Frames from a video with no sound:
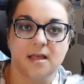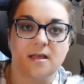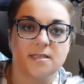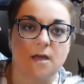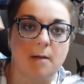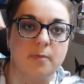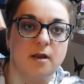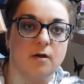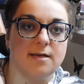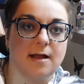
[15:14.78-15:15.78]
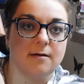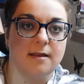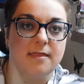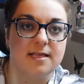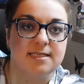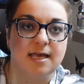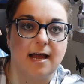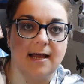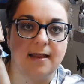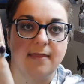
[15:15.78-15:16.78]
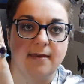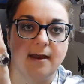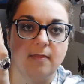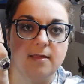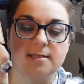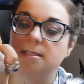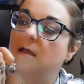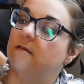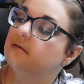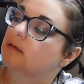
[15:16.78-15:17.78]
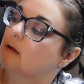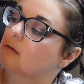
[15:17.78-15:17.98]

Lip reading: So I'm going to go down this side and then down this side. So